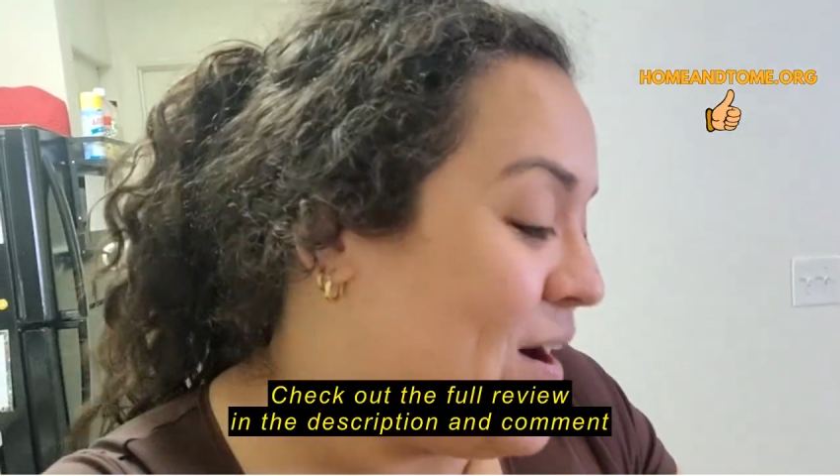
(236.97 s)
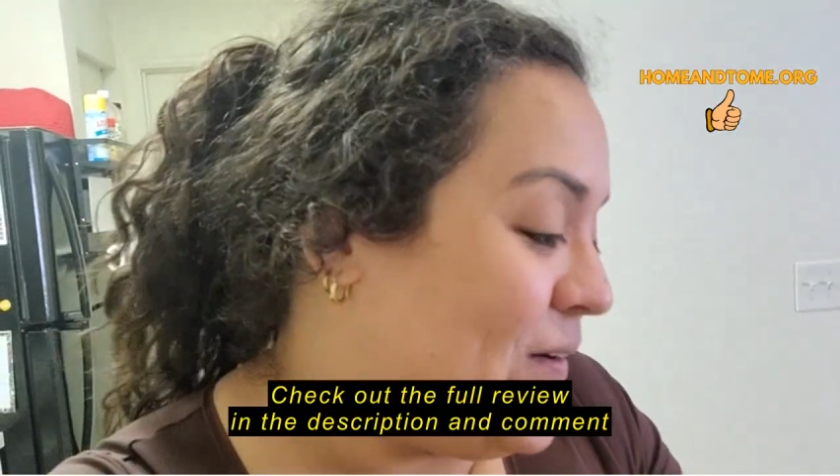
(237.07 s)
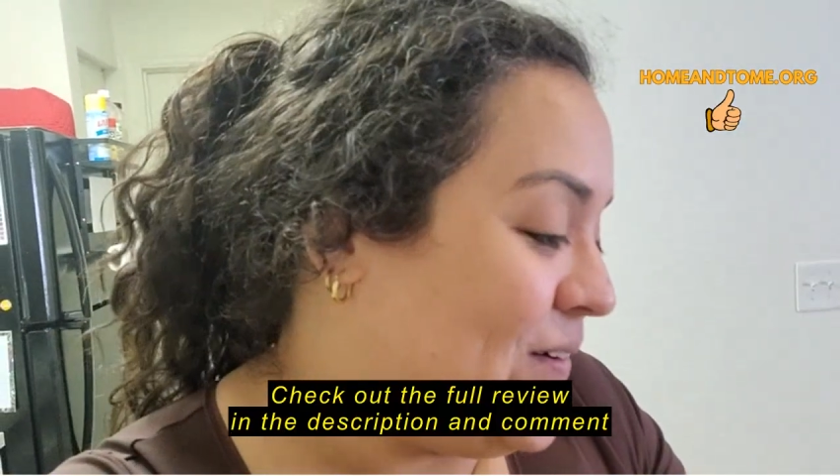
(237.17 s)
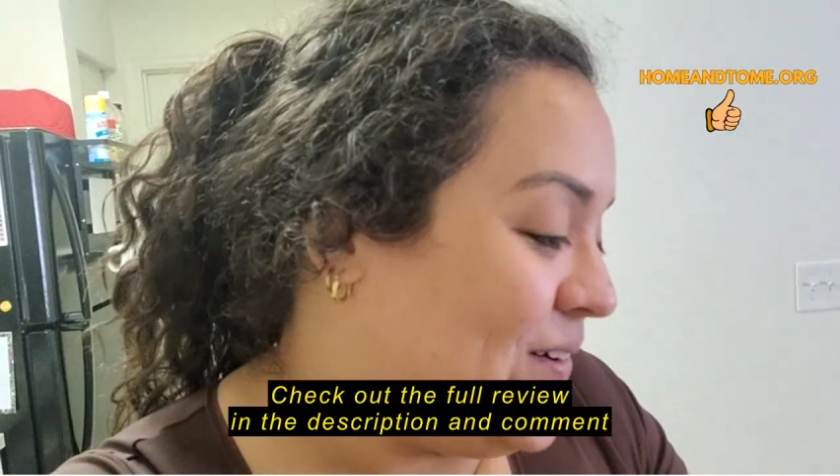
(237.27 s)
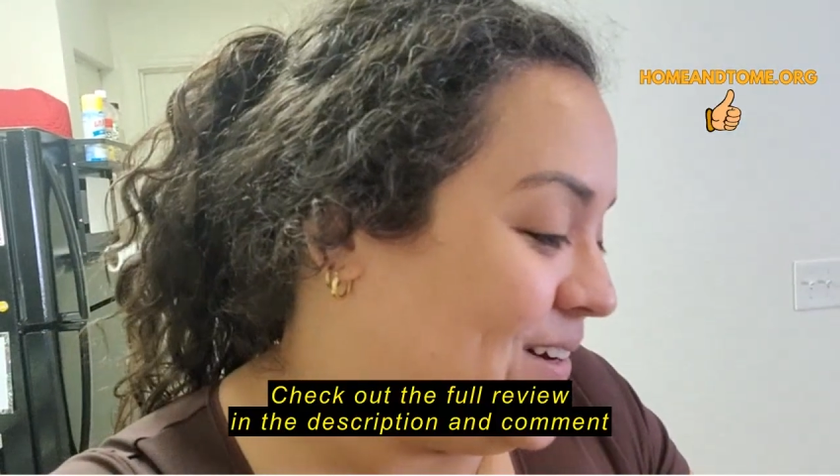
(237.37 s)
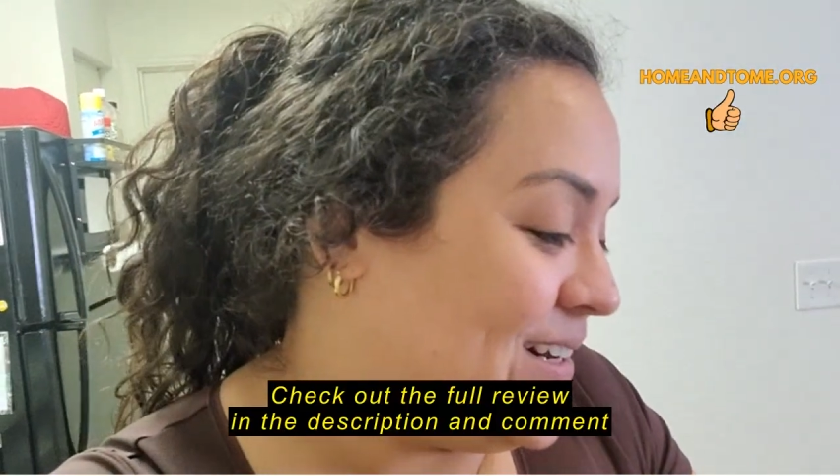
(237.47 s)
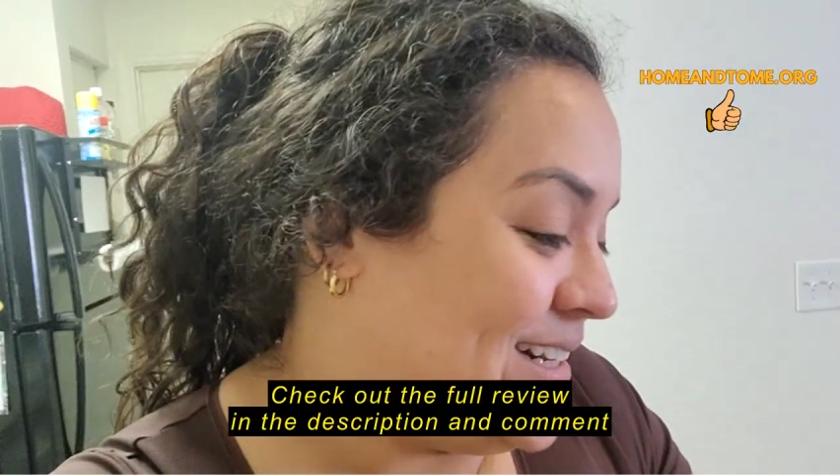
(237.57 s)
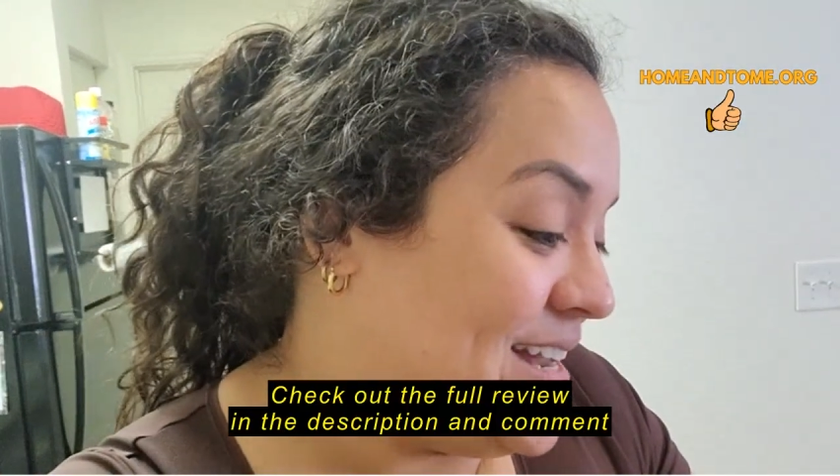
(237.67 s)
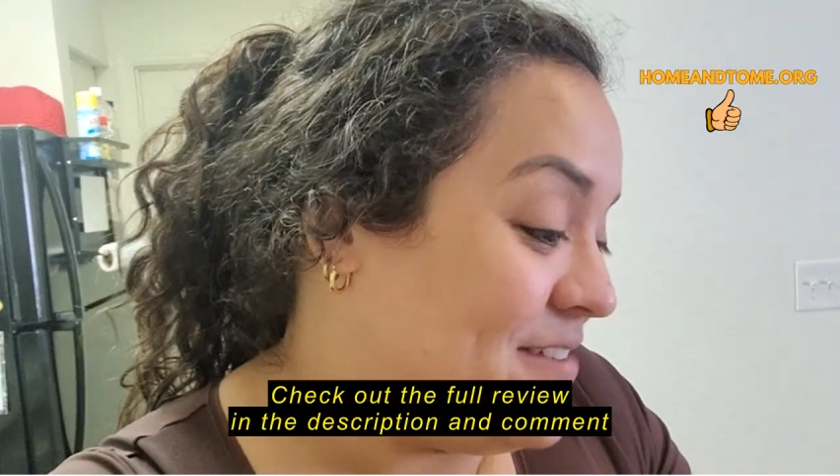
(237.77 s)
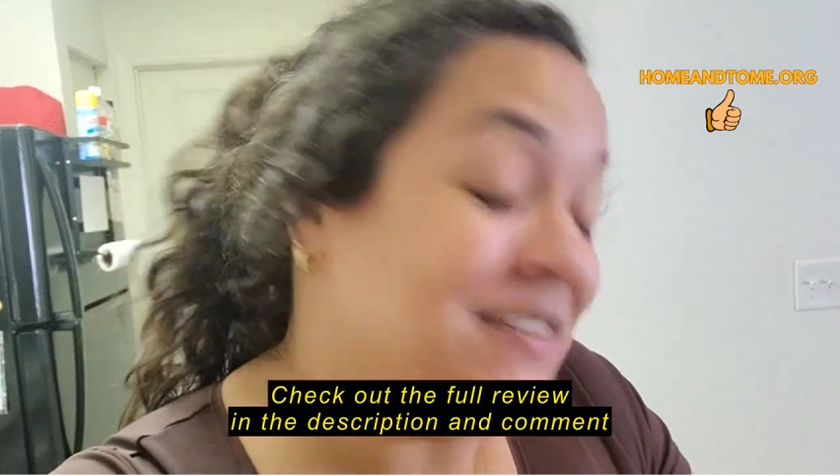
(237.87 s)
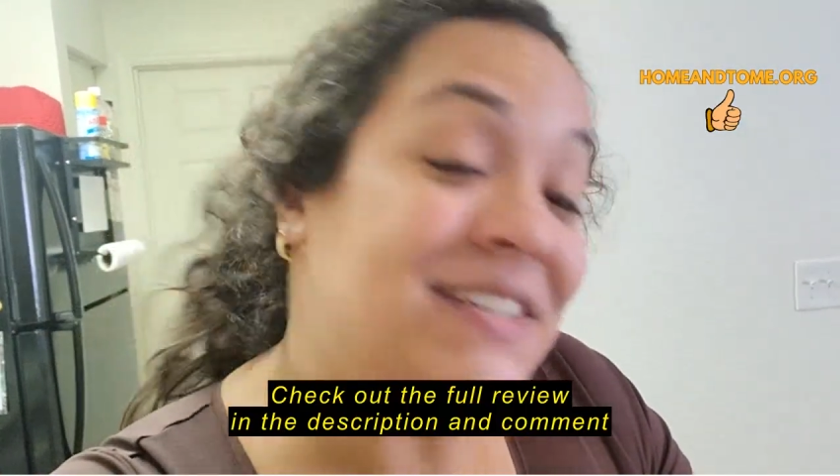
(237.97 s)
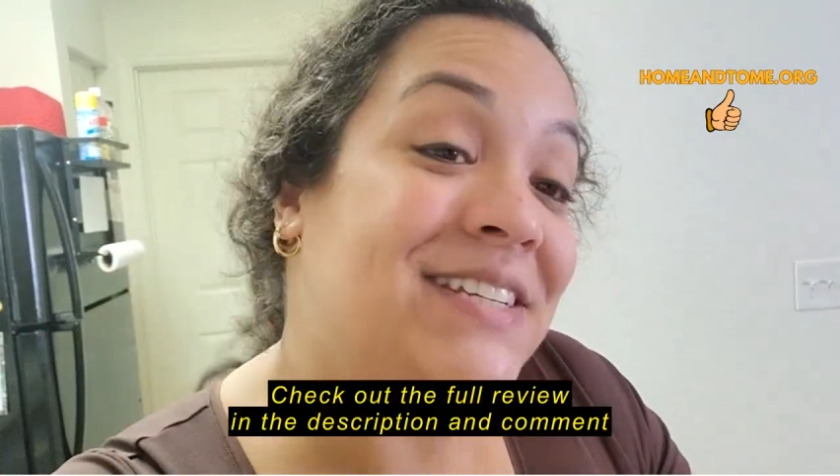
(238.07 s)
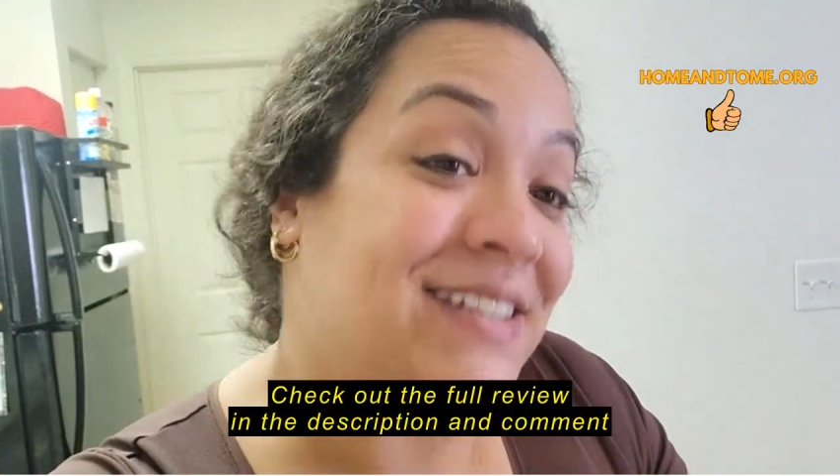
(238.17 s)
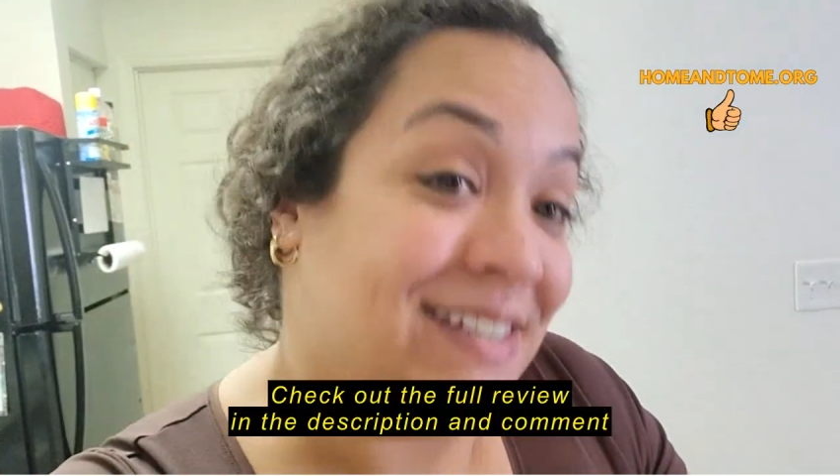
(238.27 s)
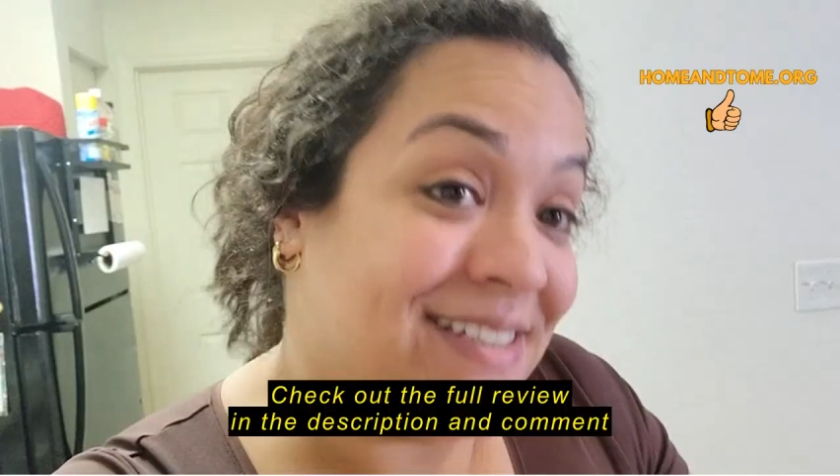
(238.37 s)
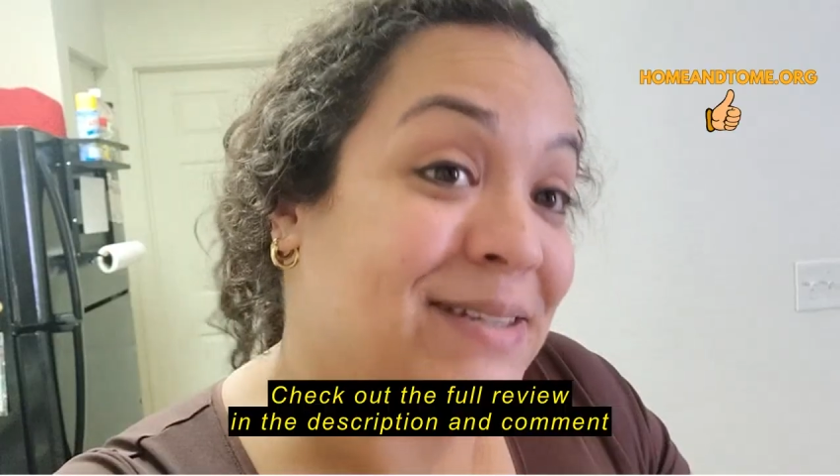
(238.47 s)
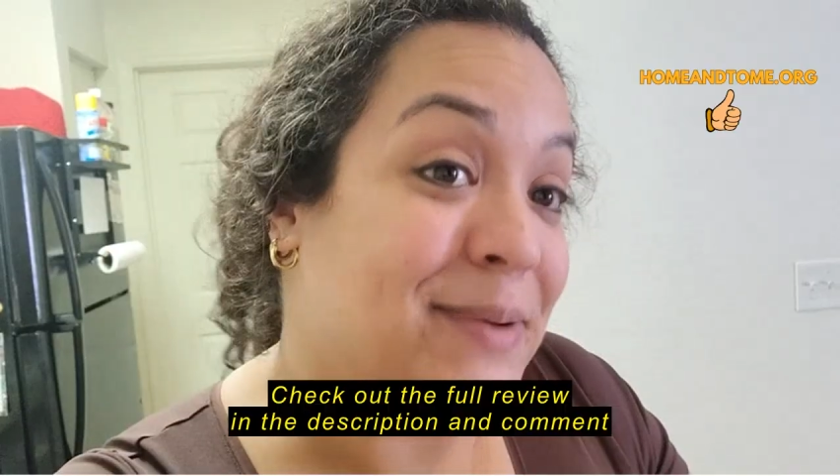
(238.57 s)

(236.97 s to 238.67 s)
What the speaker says: or if it's just the